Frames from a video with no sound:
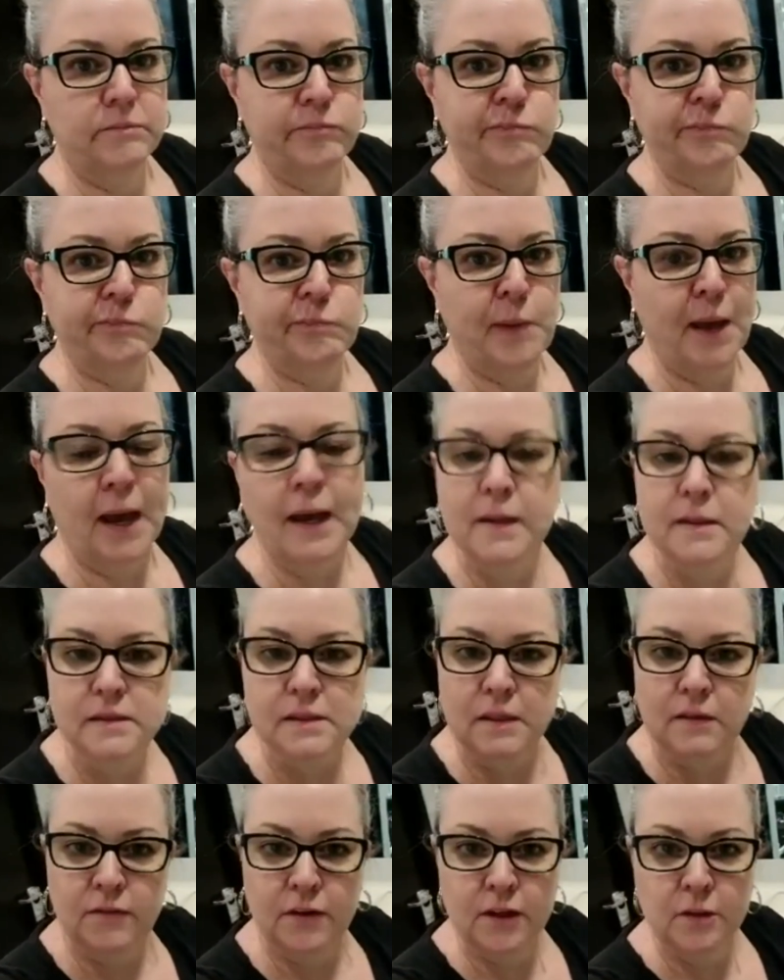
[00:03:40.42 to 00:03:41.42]
back as
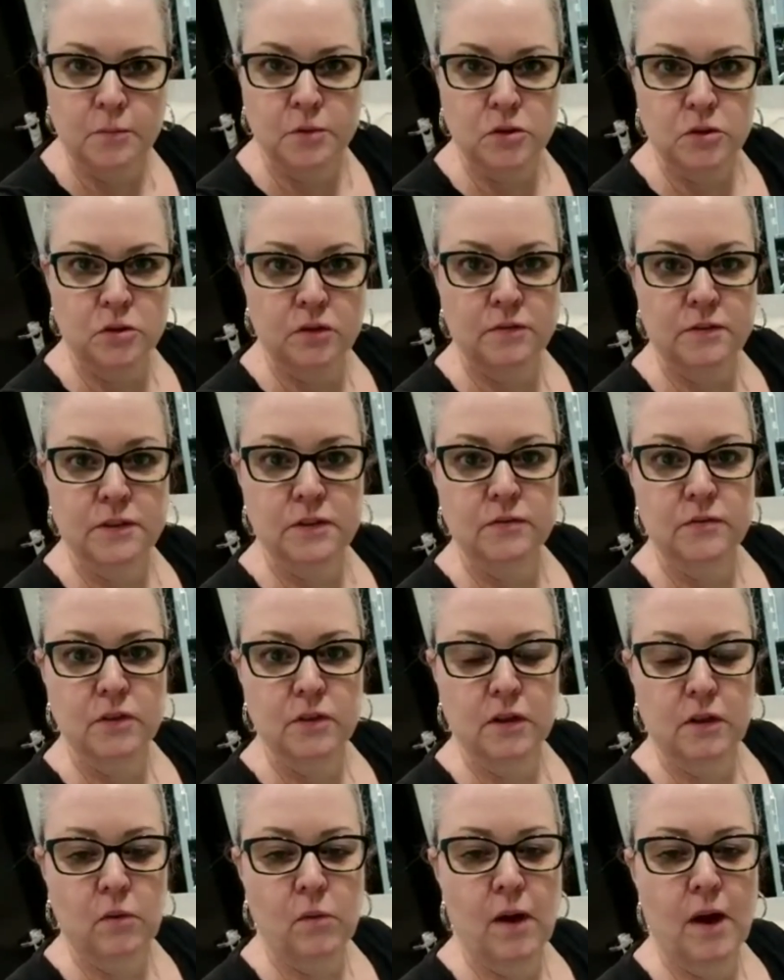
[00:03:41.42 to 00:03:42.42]
an available surface for a
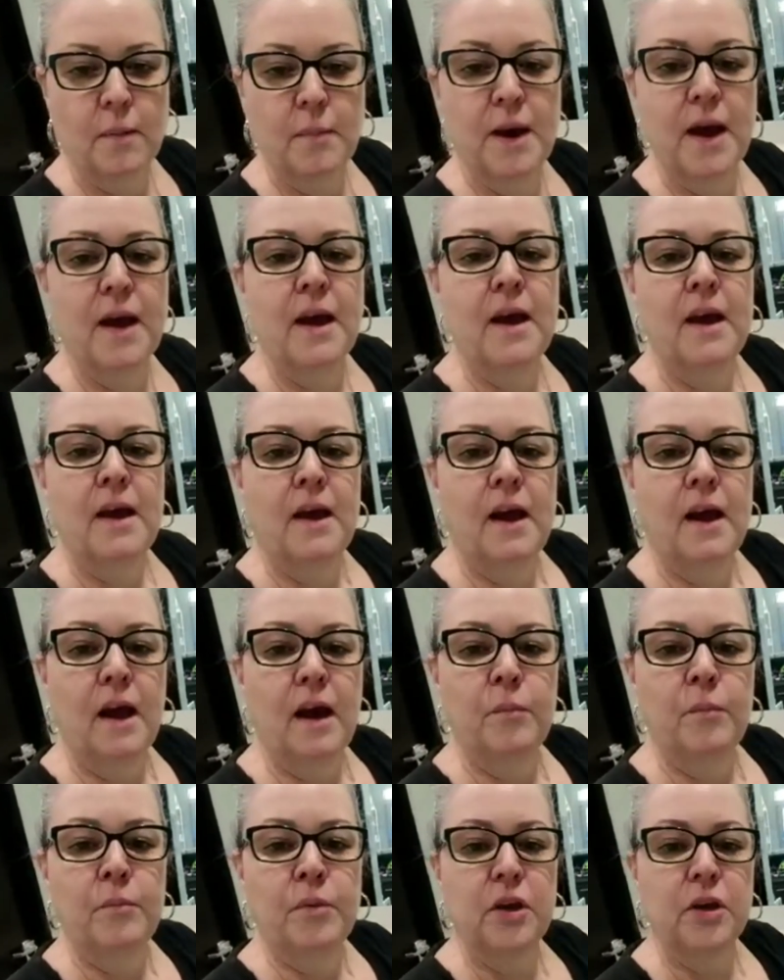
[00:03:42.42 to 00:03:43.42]
little while. But
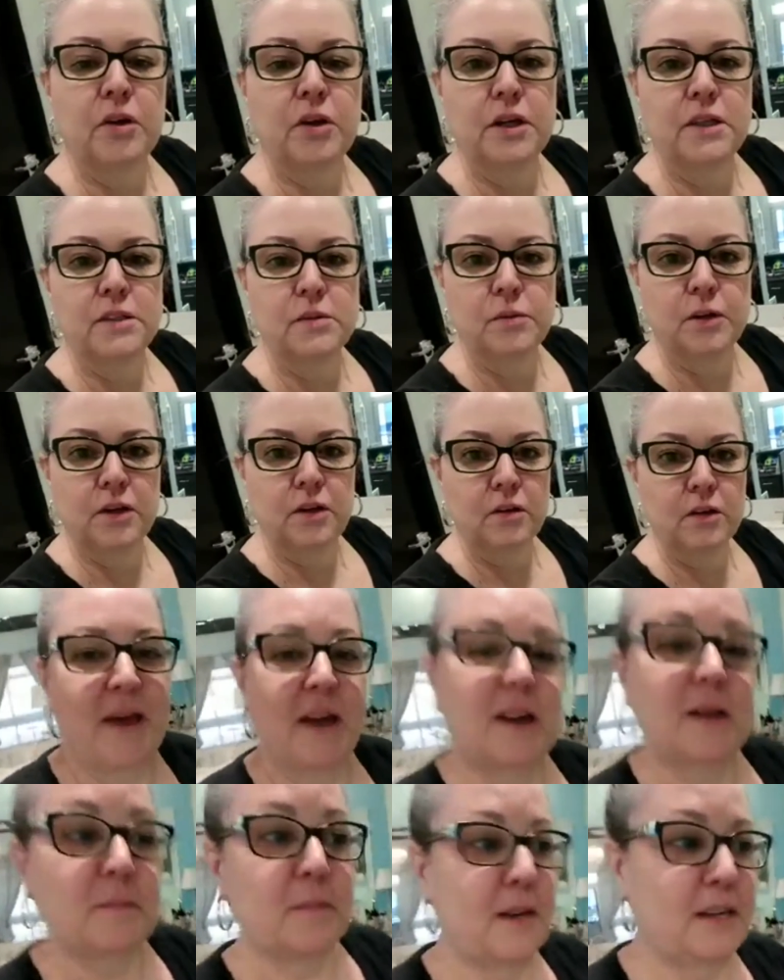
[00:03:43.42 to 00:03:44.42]
I'm curious what you got
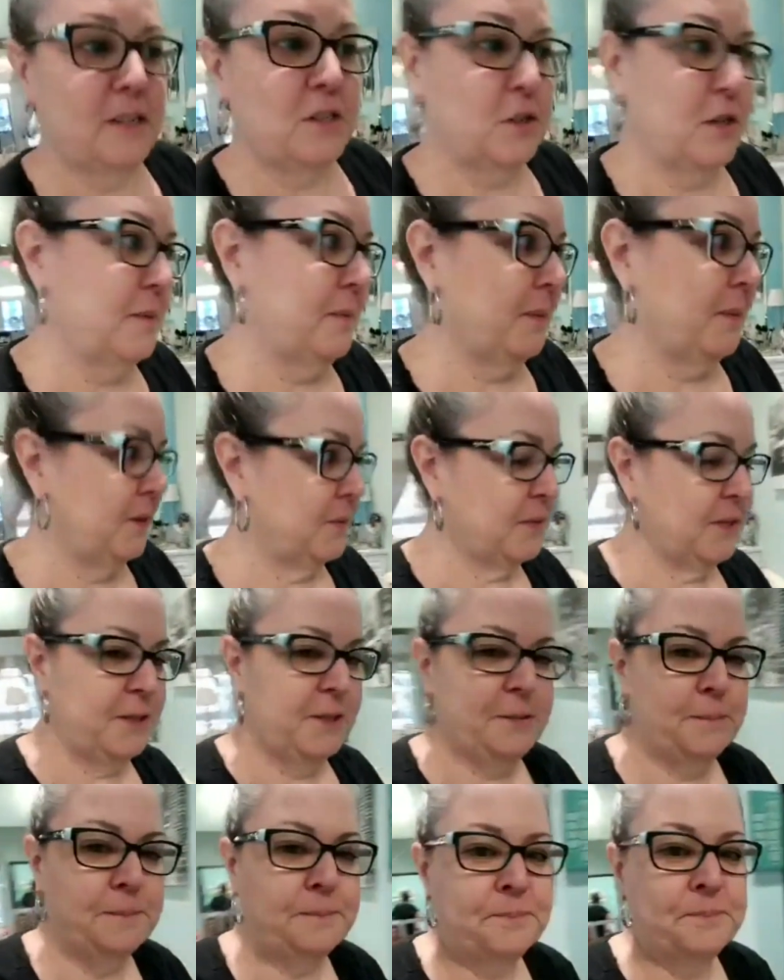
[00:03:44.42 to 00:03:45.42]
in my treatment
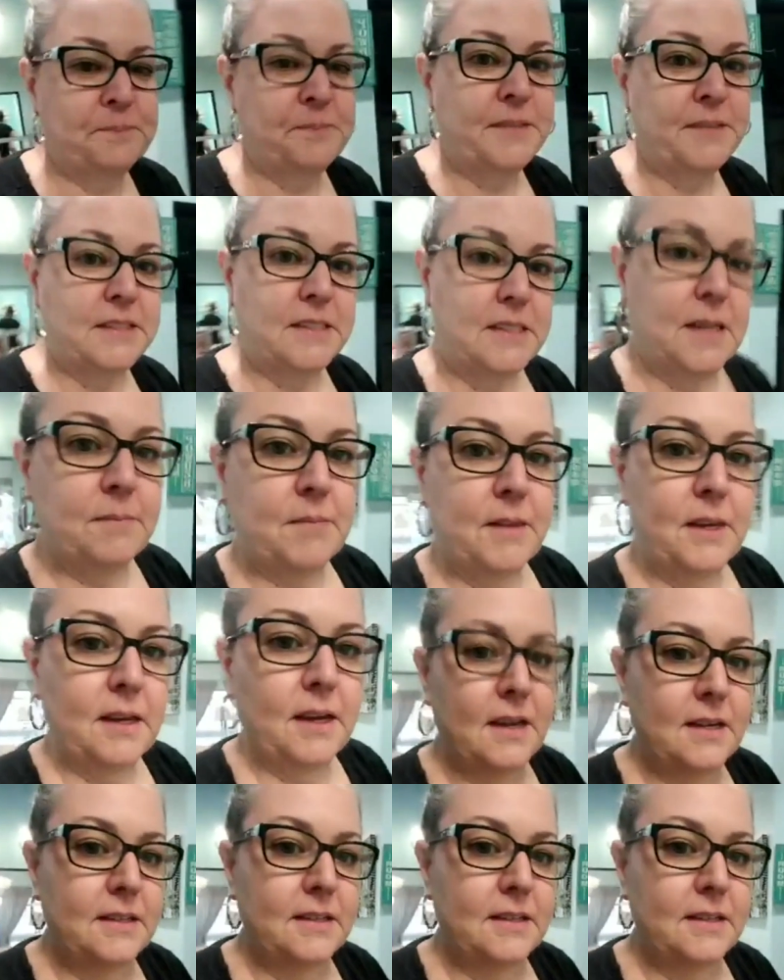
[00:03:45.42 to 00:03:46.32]
room. Something I